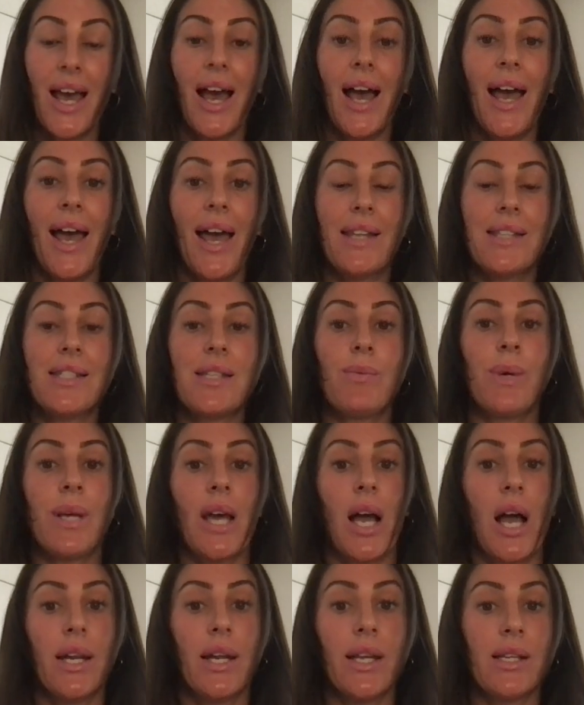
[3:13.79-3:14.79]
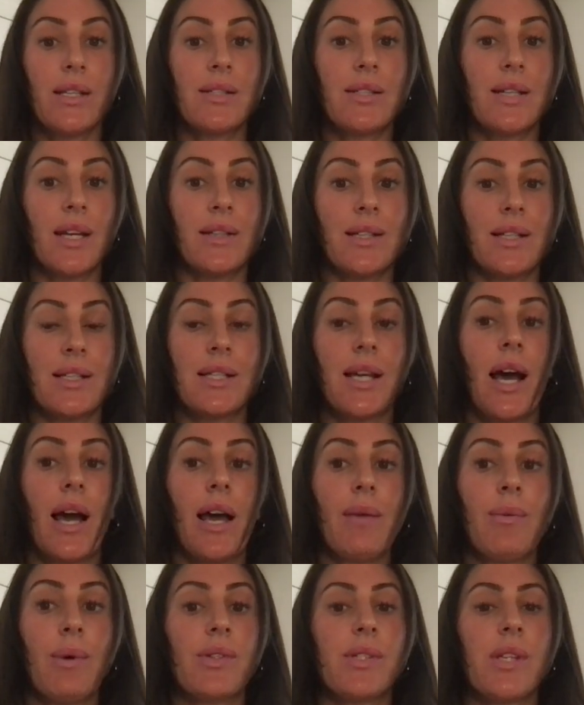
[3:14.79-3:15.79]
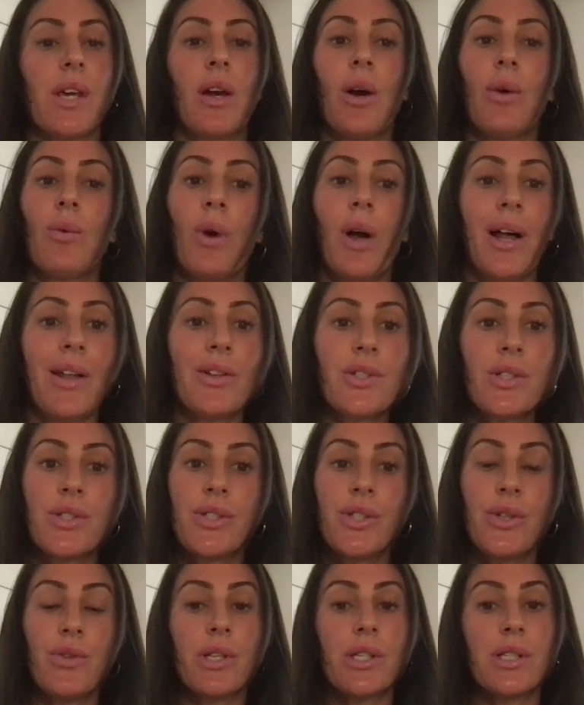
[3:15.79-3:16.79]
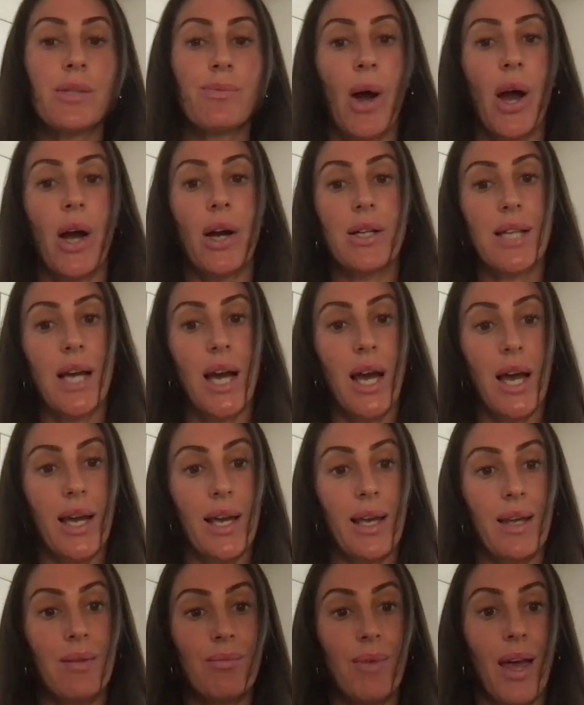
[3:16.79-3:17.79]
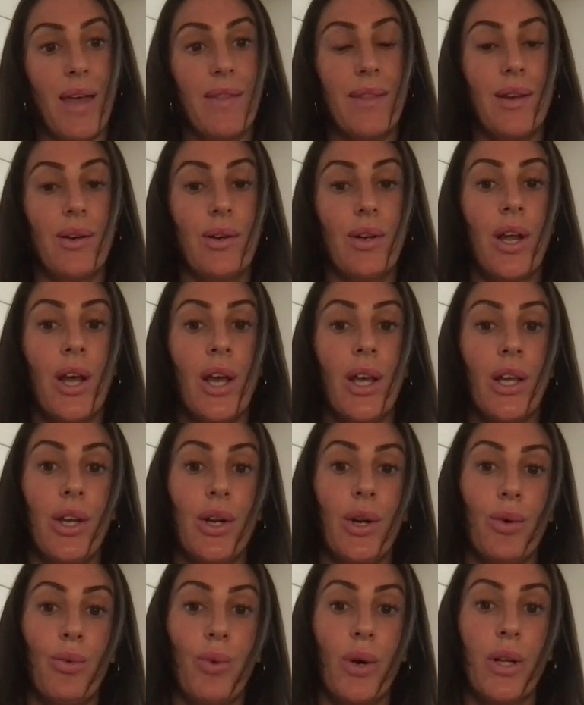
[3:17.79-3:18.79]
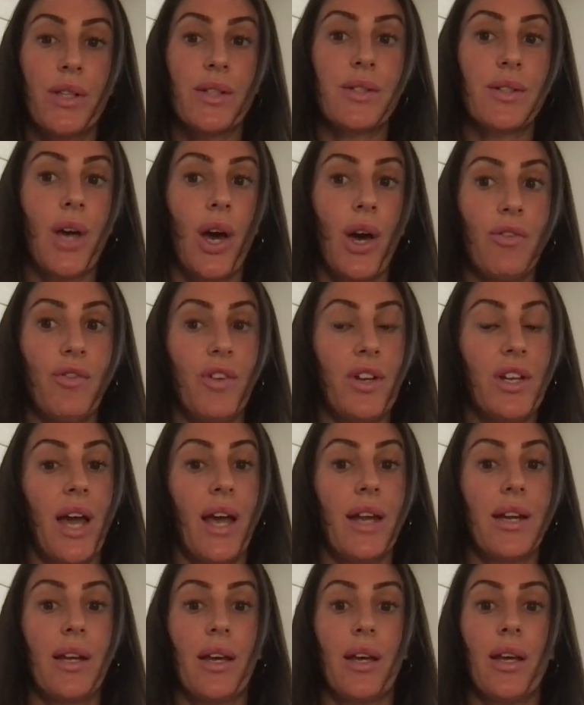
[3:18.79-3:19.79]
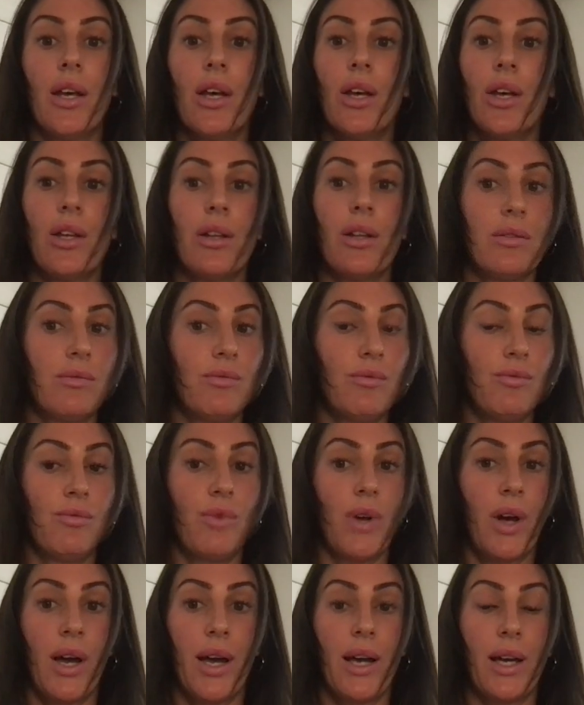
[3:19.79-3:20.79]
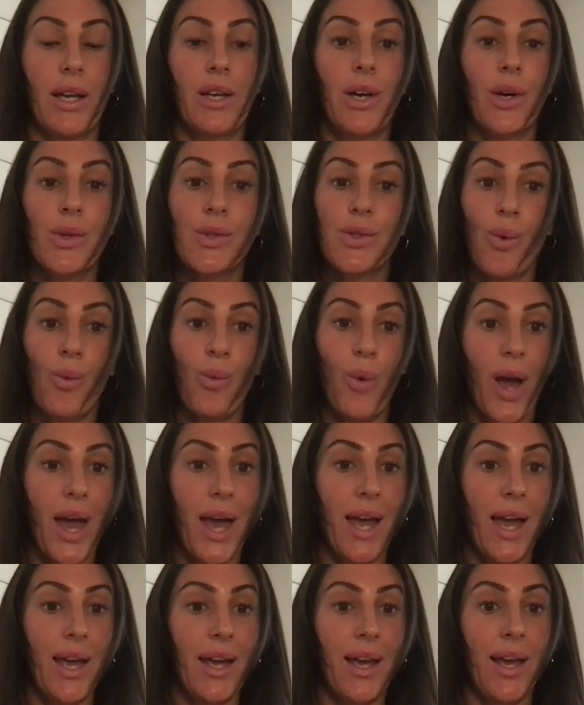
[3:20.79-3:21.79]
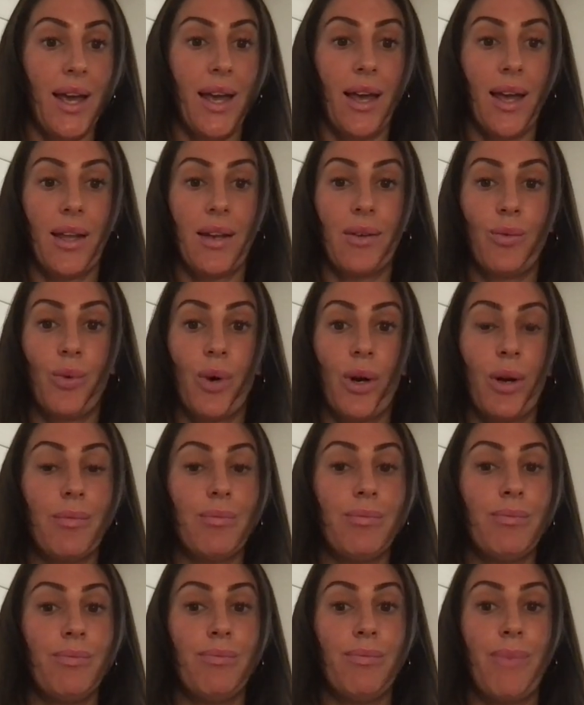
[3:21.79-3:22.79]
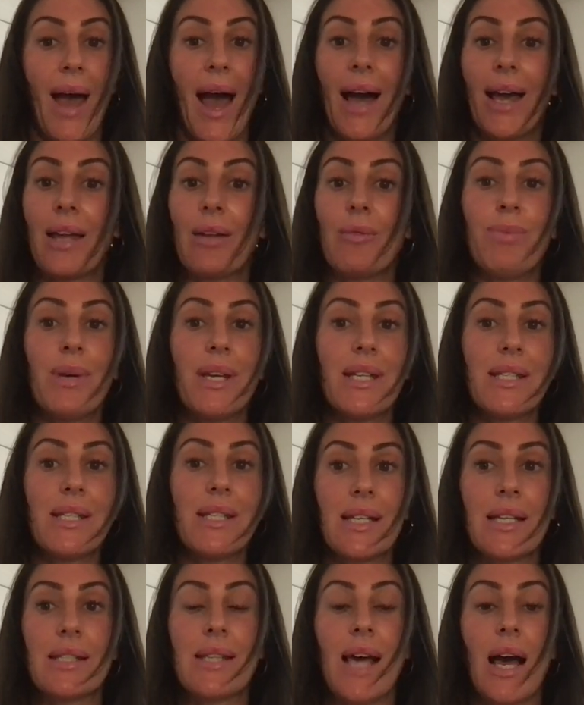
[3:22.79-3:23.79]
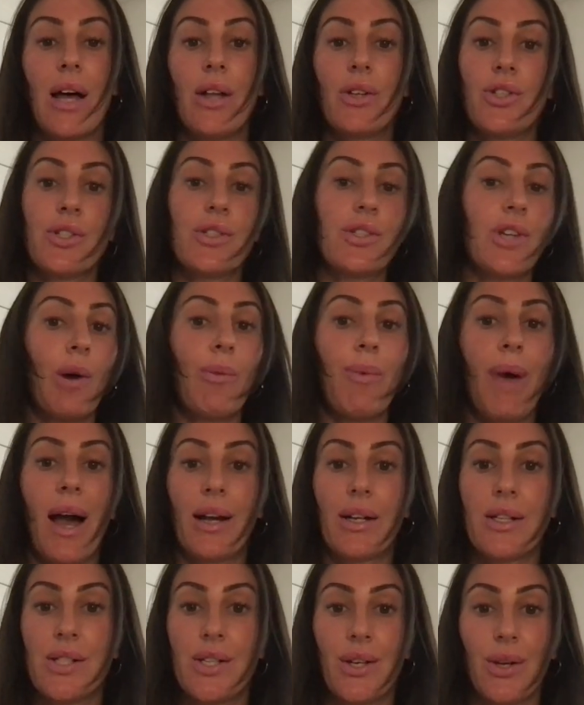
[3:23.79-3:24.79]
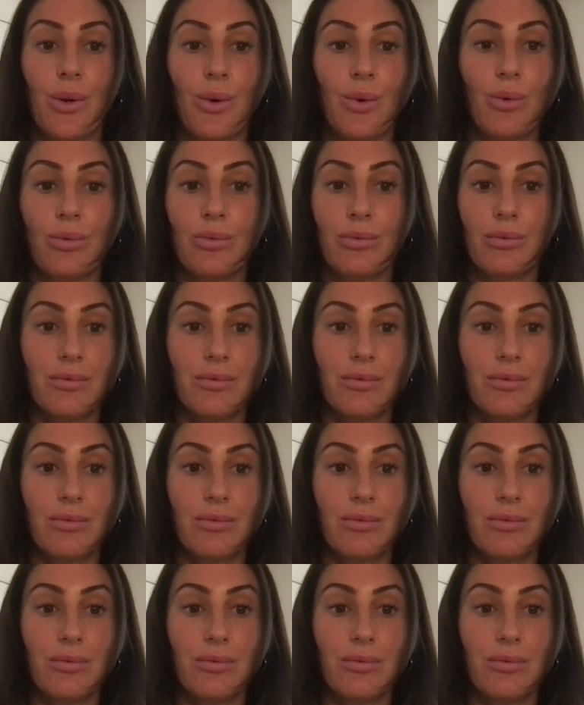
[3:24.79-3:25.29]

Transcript: And to be honest, at the time, I was like, oh, well, I'll just do this part time. And then, once COVID kind of goes away and we're back in business, I'll just go back to